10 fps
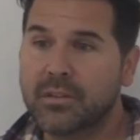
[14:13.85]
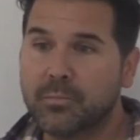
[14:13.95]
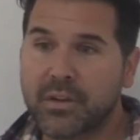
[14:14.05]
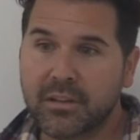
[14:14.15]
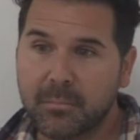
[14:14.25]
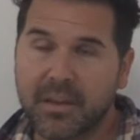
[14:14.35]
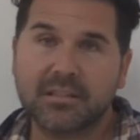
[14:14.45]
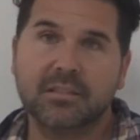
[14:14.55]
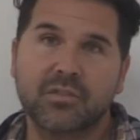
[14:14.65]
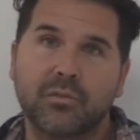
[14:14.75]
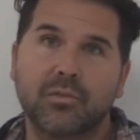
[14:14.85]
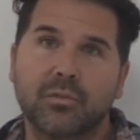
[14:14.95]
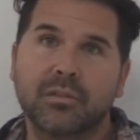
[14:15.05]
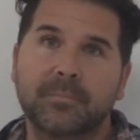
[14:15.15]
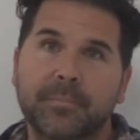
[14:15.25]
to bring the message
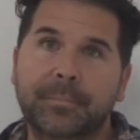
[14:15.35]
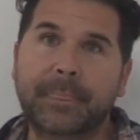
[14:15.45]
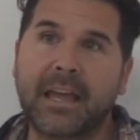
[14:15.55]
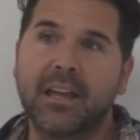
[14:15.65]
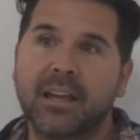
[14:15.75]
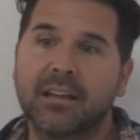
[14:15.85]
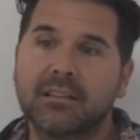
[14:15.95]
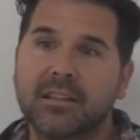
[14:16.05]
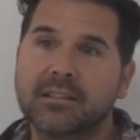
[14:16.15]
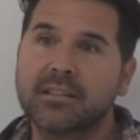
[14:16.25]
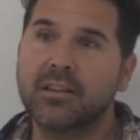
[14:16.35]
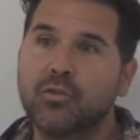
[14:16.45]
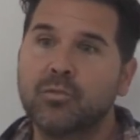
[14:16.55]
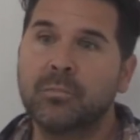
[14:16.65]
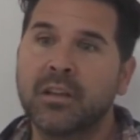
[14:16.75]
forward. And they say
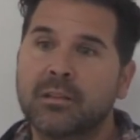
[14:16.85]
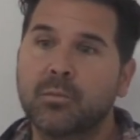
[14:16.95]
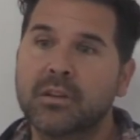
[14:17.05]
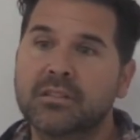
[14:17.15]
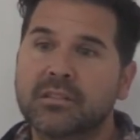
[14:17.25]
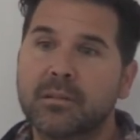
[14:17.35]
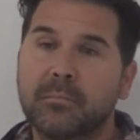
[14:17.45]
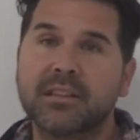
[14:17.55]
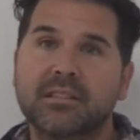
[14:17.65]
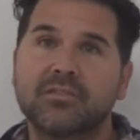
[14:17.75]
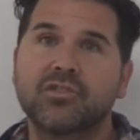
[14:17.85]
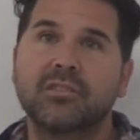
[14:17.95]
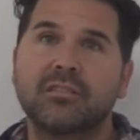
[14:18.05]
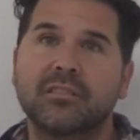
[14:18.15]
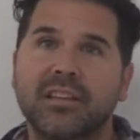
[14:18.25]
Utmeth was the
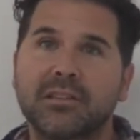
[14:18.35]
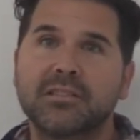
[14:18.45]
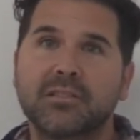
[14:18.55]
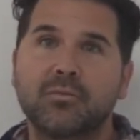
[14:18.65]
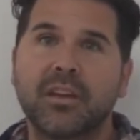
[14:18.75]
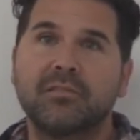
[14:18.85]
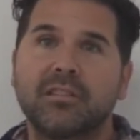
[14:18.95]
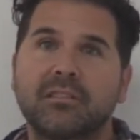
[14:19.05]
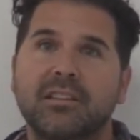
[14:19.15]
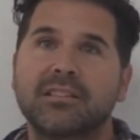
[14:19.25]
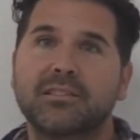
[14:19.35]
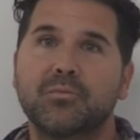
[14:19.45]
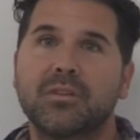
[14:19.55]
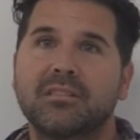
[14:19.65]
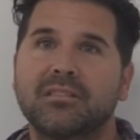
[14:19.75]
messenger. He's the raven. He's
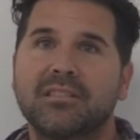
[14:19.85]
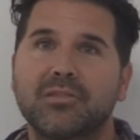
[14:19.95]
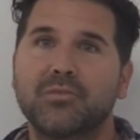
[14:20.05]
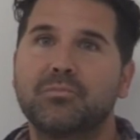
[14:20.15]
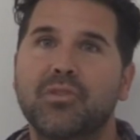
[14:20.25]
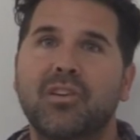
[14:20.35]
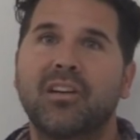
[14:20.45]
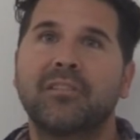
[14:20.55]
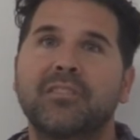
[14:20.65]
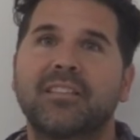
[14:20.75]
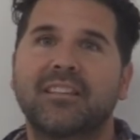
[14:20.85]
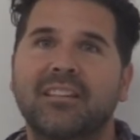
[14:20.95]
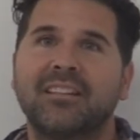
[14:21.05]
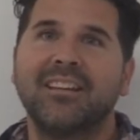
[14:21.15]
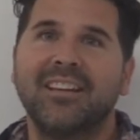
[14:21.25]
the one who brought
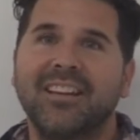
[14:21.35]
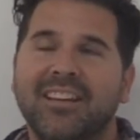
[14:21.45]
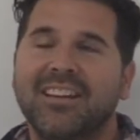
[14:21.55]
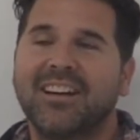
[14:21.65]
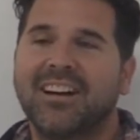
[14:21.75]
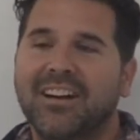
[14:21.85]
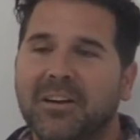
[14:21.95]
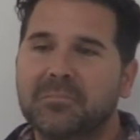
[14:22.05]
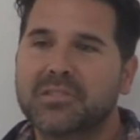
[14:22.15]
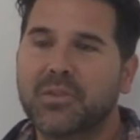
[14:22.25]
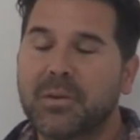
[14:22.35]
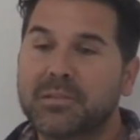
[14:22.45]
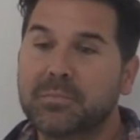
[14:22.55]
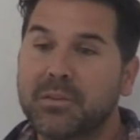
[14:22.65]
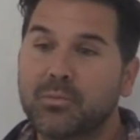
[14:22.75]
everything. So
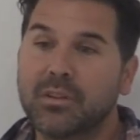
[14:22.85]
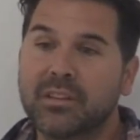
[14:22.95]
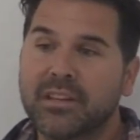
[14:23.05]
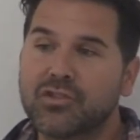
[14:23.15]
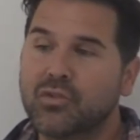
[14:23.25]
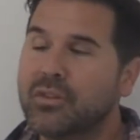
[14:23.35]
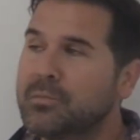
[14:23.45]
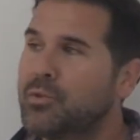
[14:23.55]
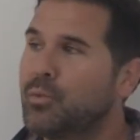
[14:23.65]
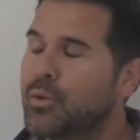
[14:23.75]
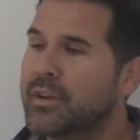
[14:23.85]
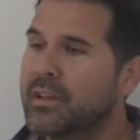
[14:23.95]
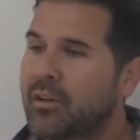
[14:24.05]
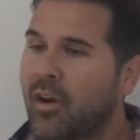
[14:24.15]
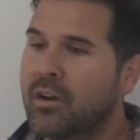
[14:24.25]
it's been really enjoyable
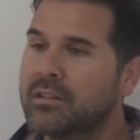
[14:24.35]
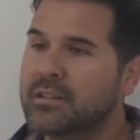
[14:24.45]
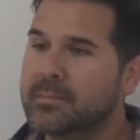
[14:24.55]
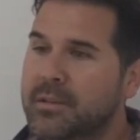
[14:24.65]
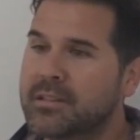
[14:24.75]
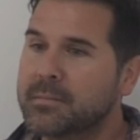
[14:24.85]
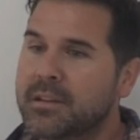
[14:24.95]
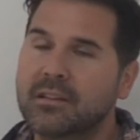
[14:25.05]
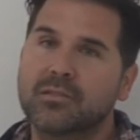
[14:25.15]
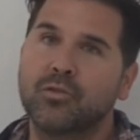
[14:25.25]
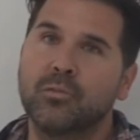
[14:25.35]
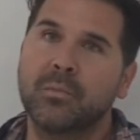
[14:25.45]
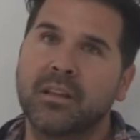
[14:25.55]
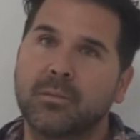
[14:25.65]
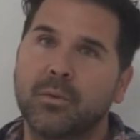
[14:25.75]
working on this piece because
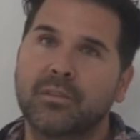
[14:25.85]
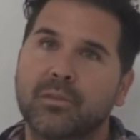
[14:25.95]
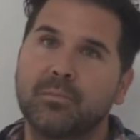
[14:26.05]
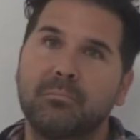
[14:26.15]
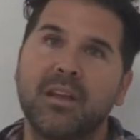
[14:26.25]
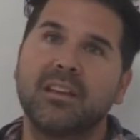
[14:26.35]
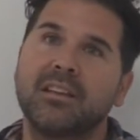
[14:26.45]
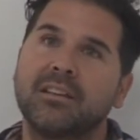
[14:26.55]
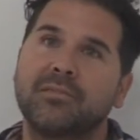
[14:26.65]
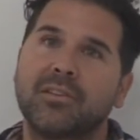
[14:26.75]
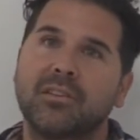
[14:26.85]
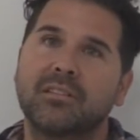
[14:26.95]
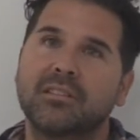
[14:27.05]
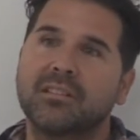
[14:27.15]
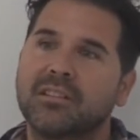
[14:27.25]
Utmeth went through many
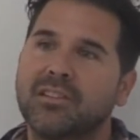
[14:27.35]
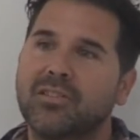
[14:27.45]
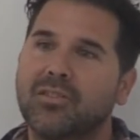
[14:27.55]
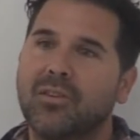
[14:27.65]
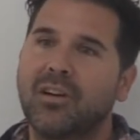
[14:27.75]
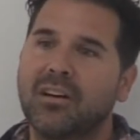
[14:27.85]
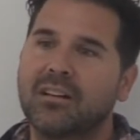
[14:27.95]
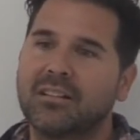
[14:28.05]
different, you know,